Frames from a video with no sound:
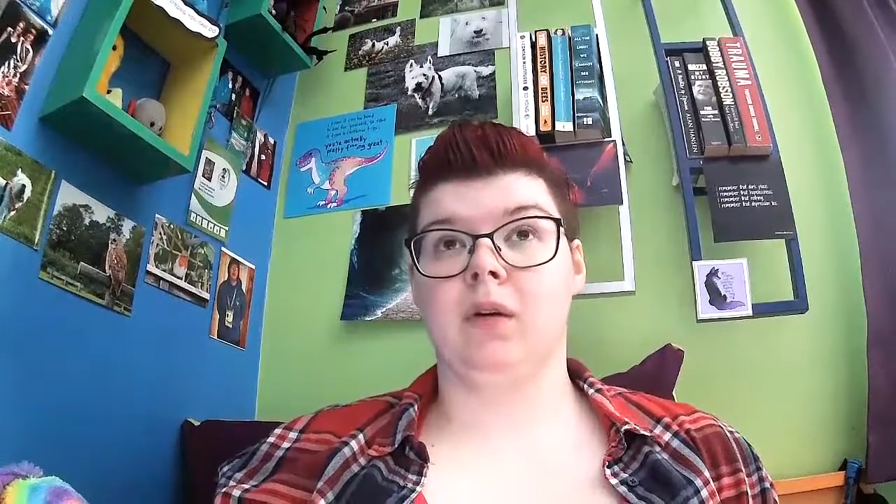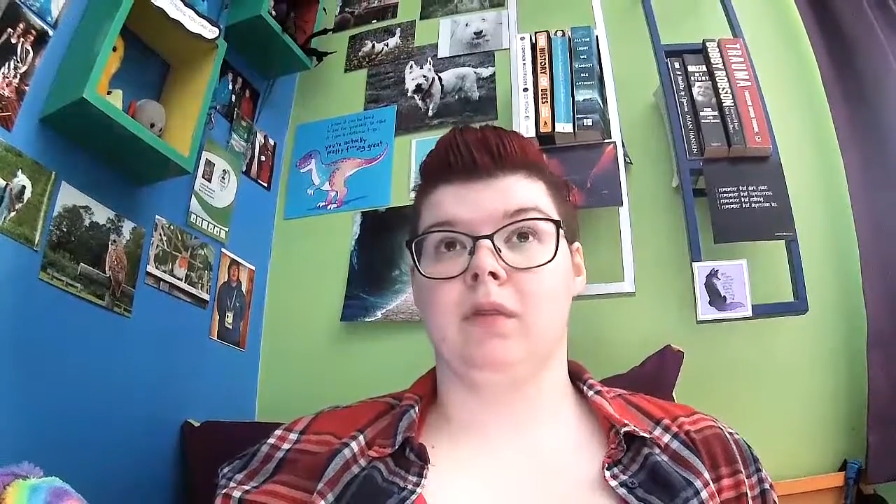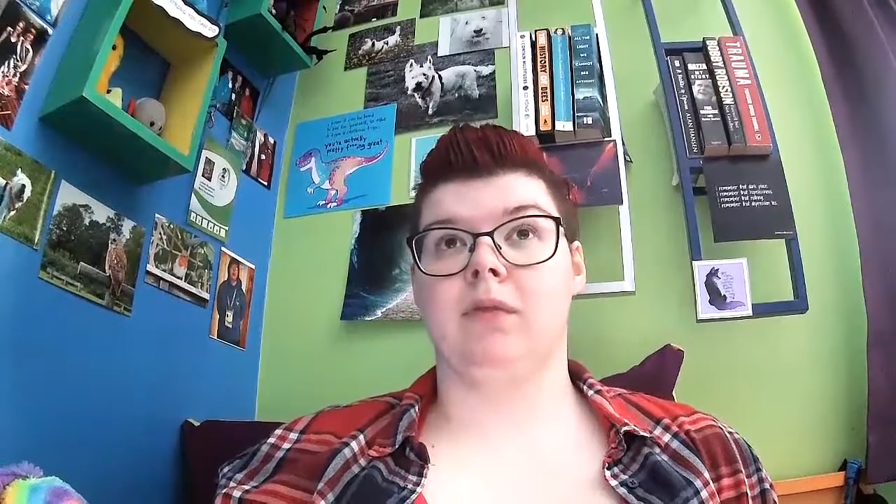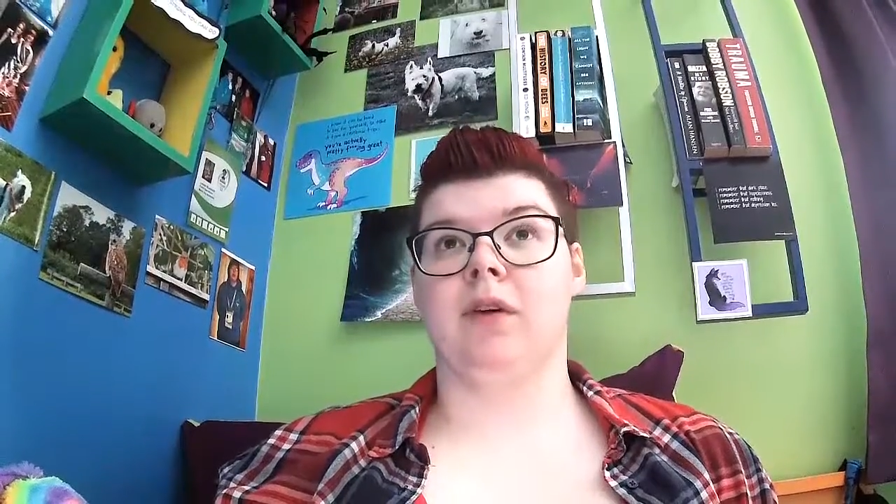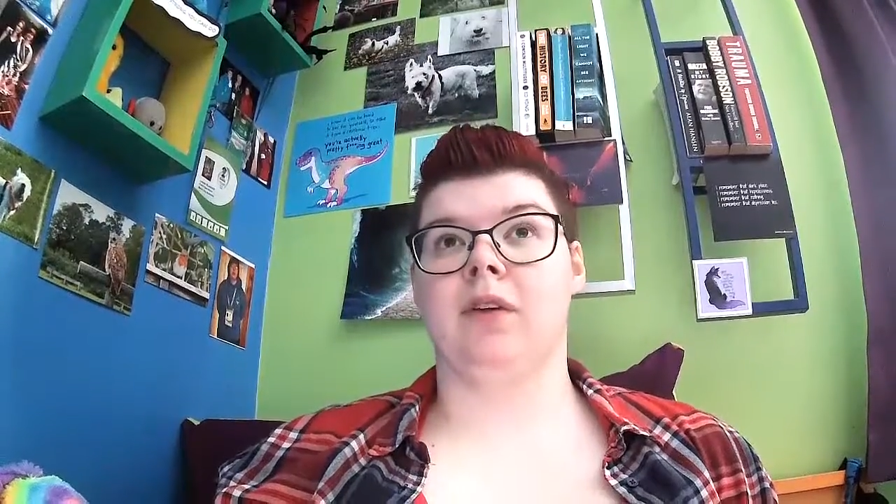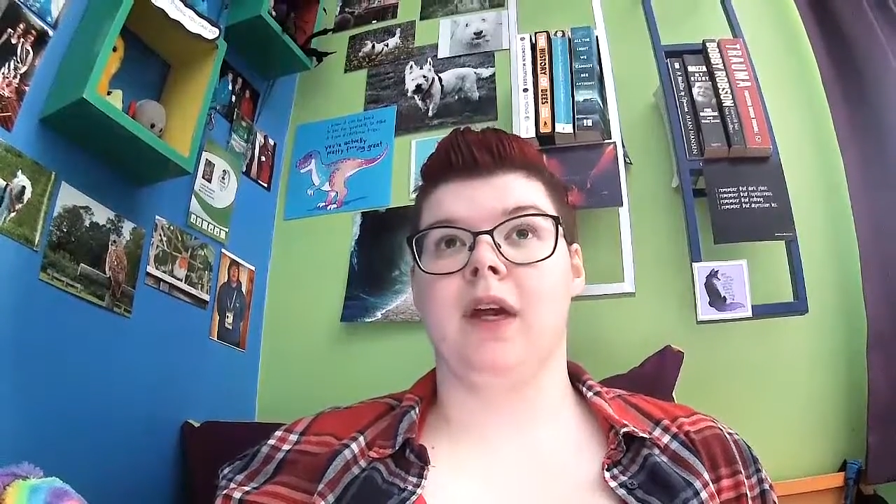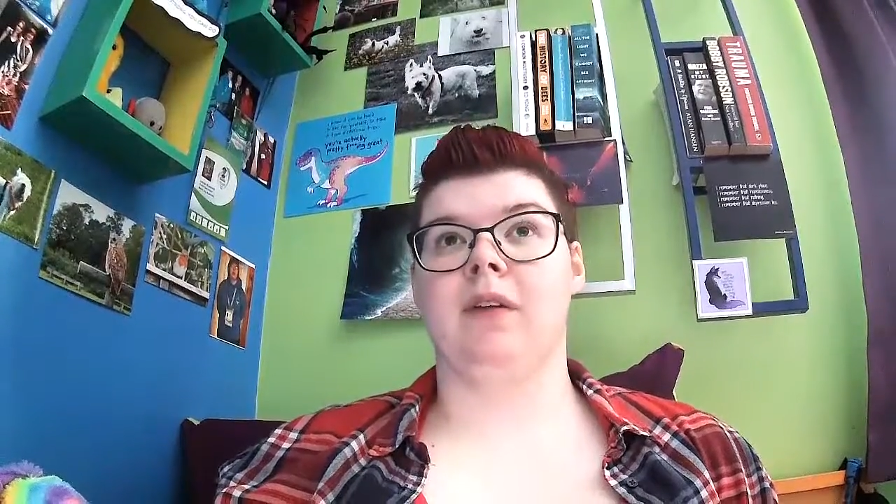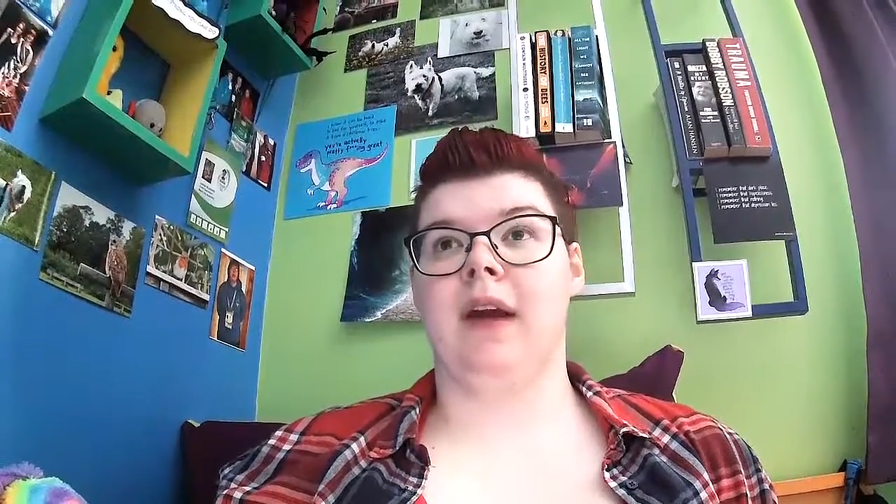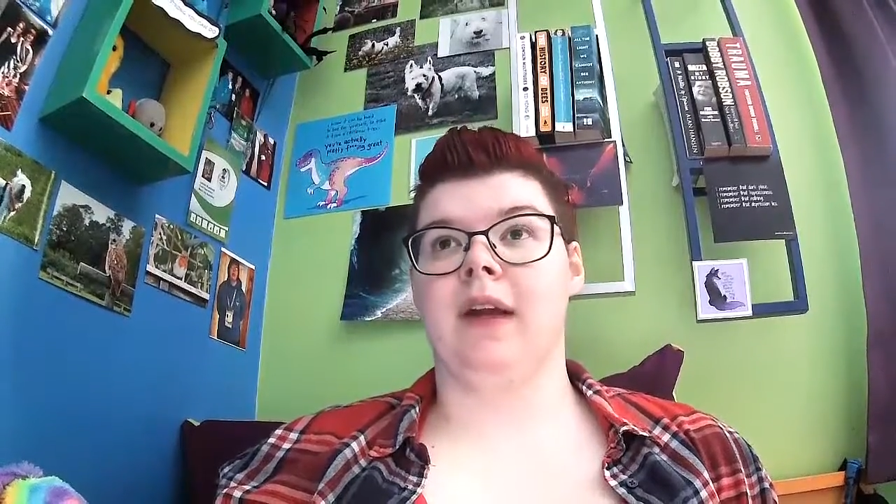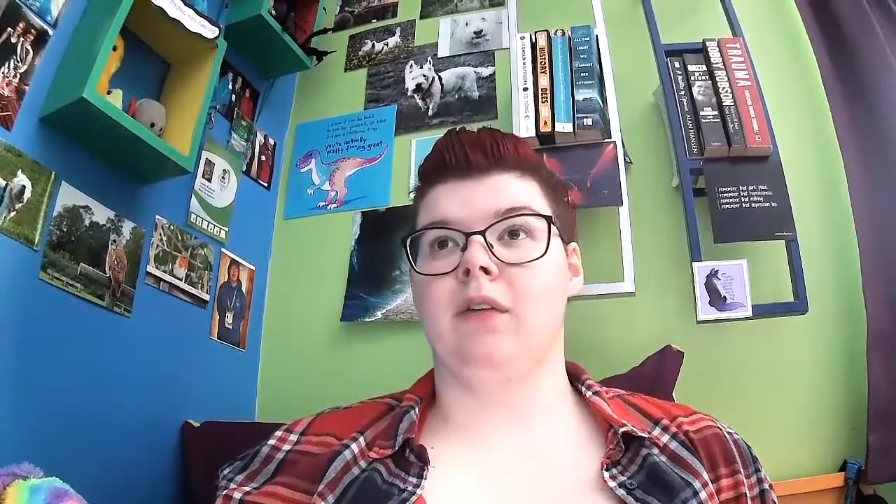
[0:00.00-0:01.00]
I'm so scared
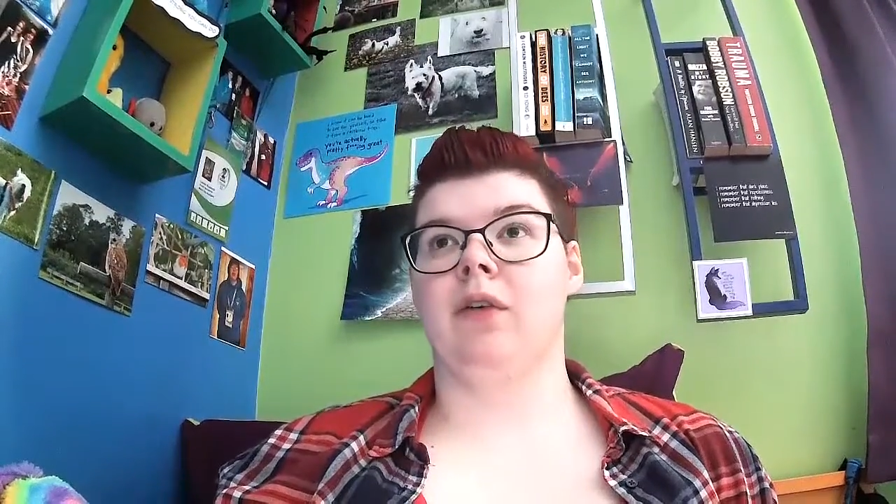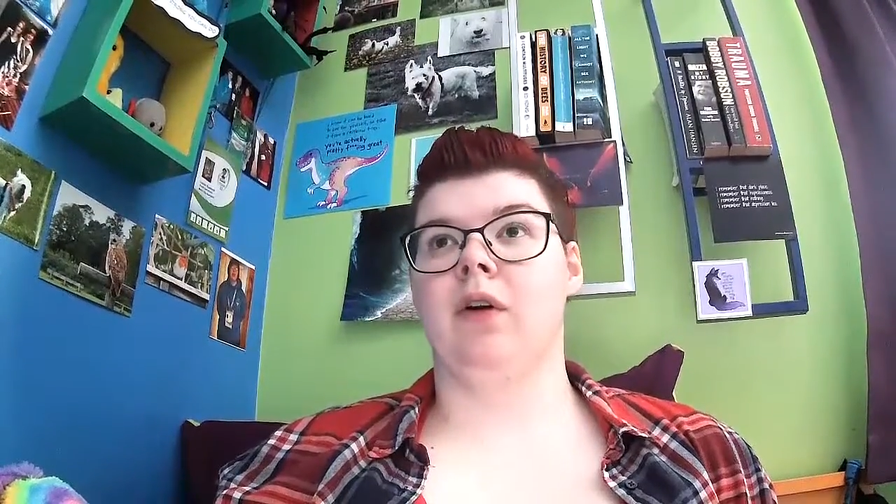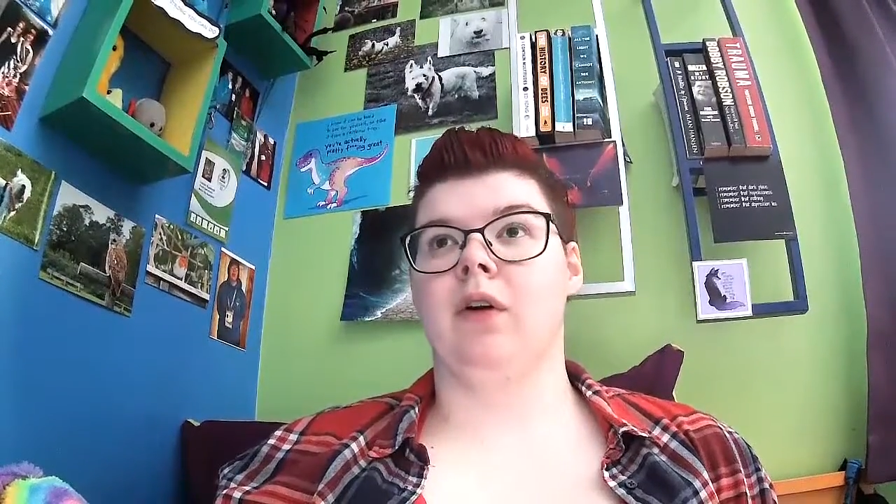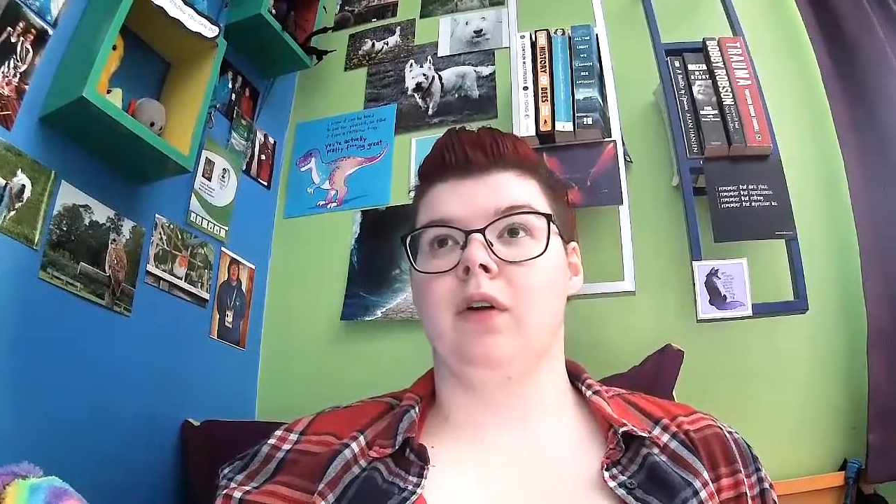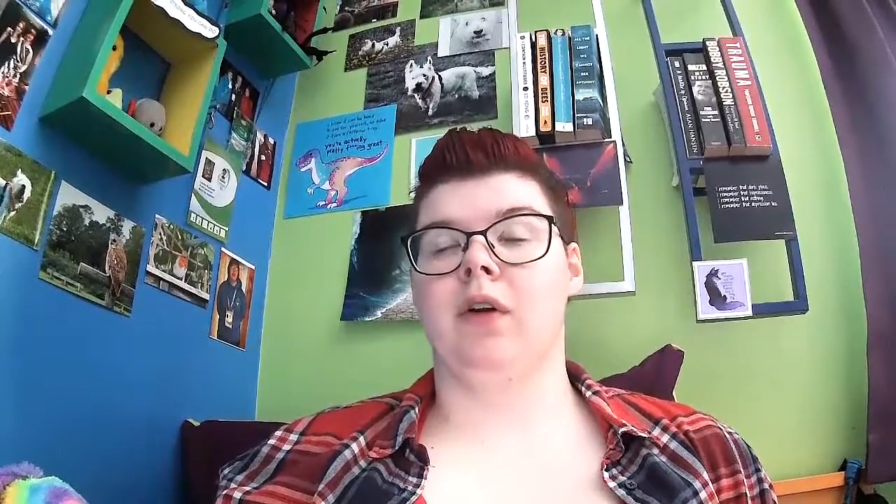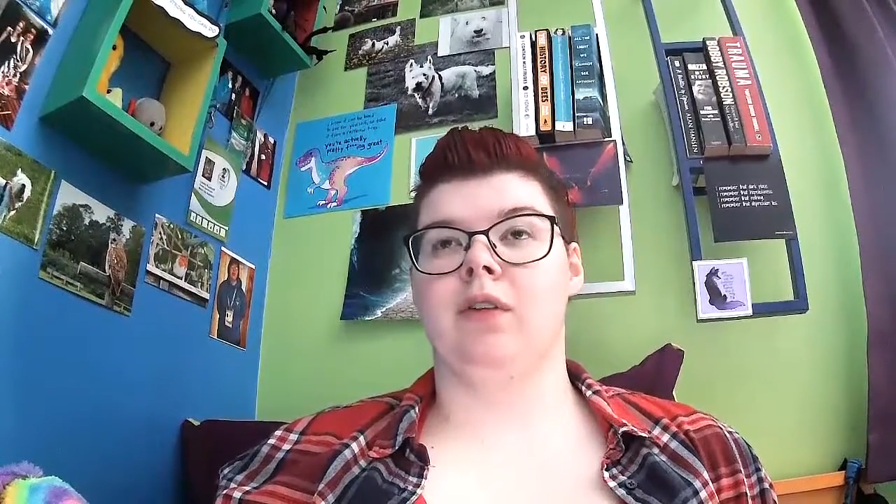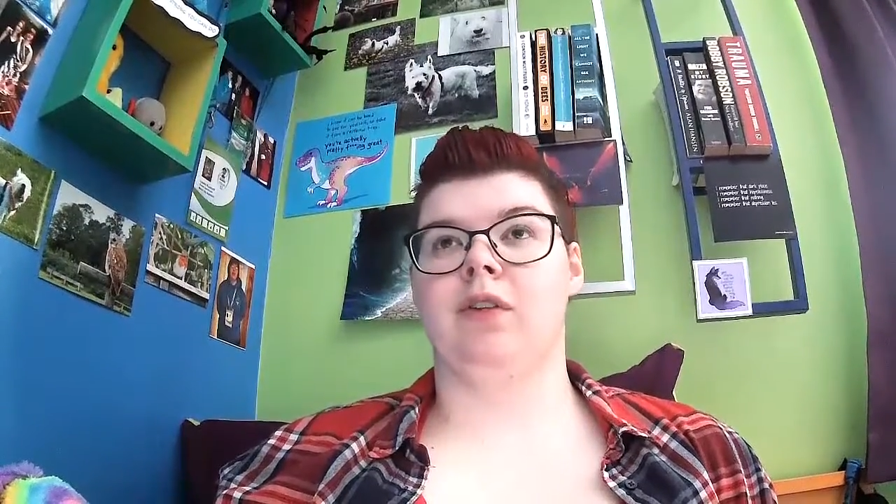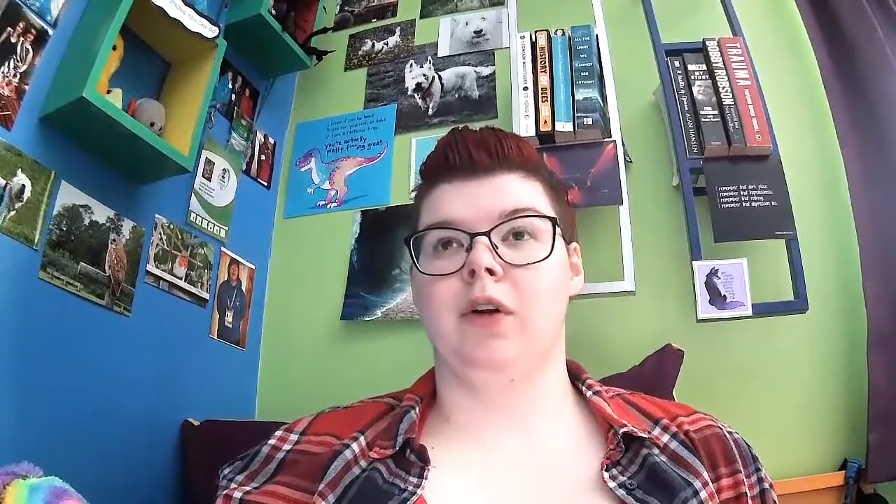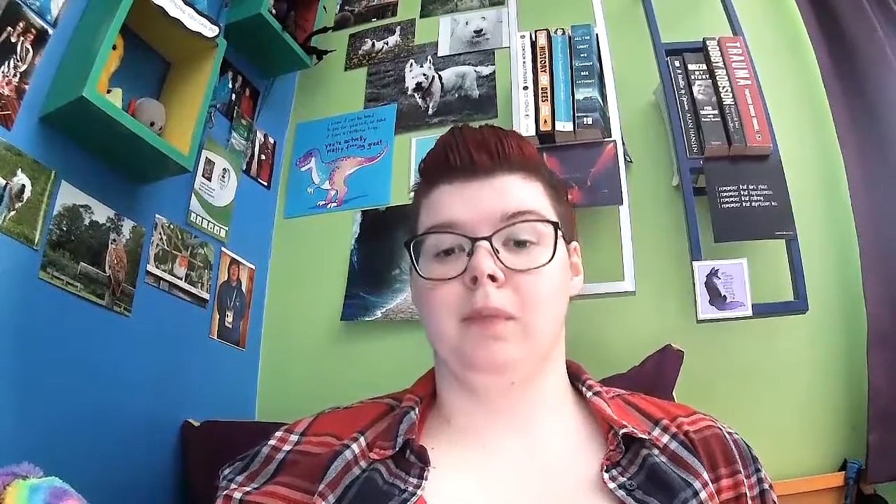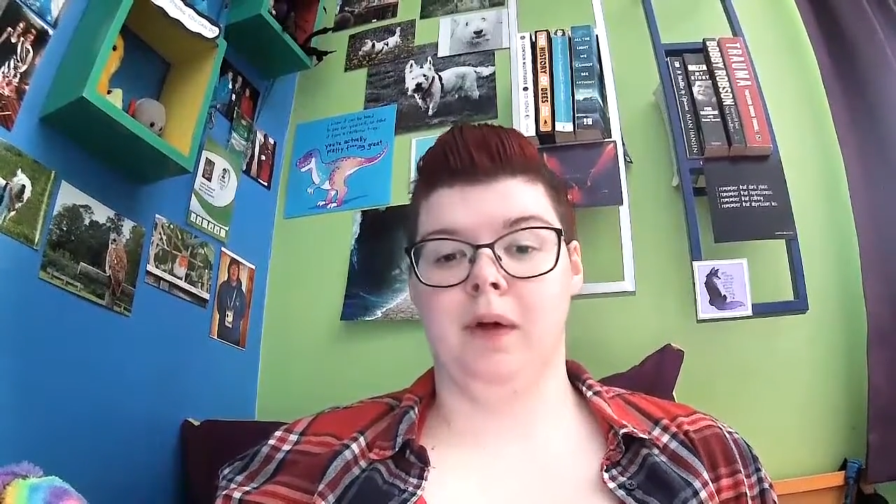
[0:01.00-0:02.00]
of getting it wrong and looking
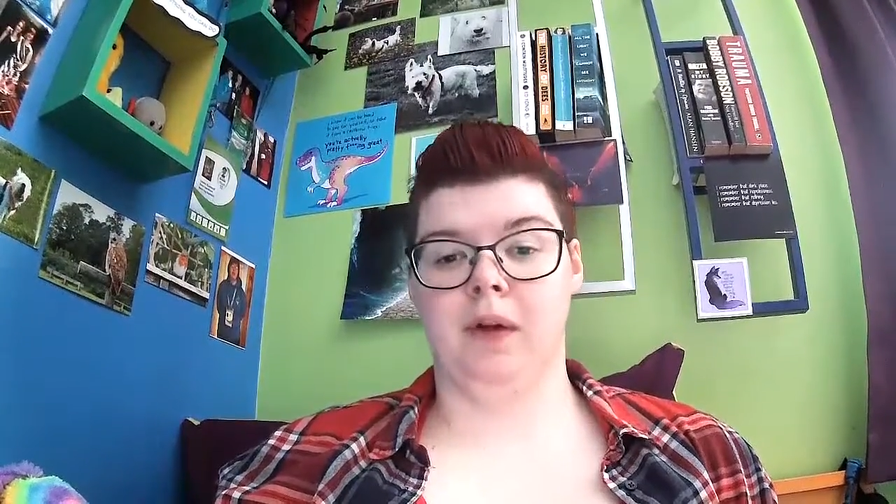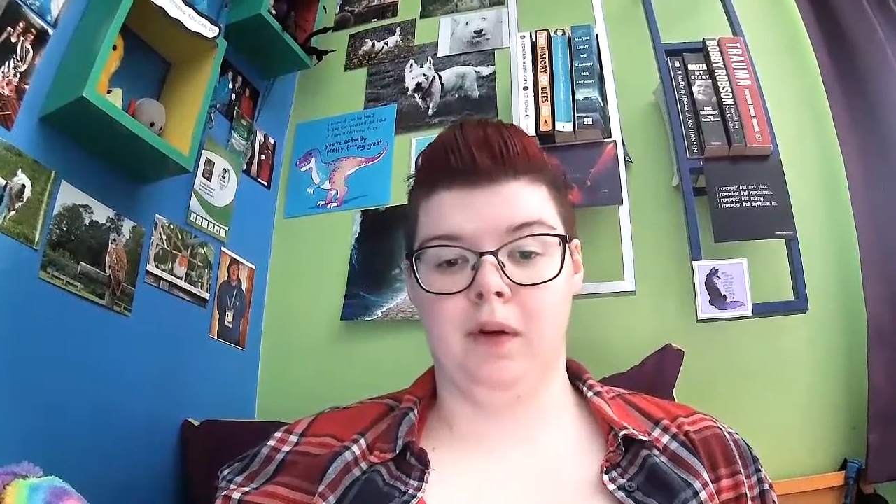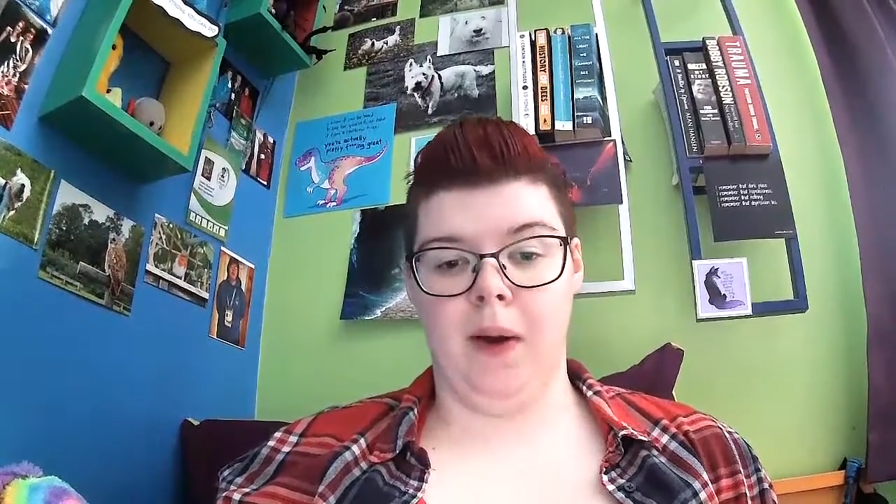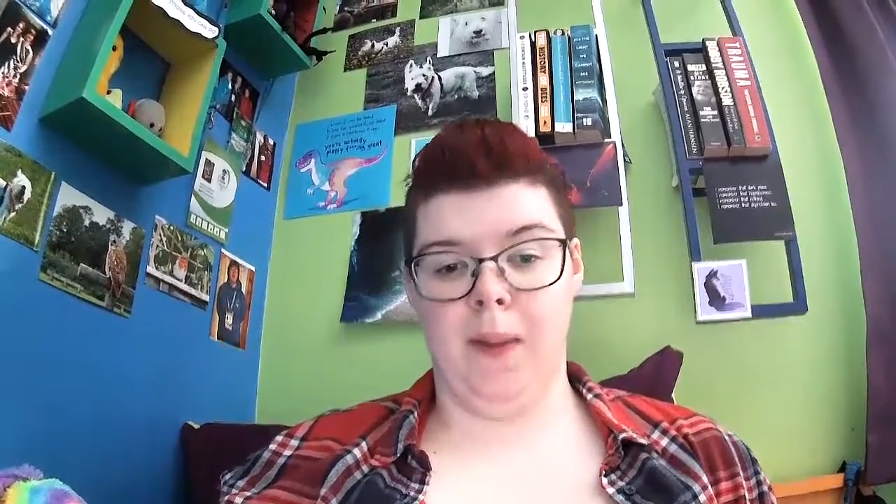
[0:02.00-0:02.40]
stupid.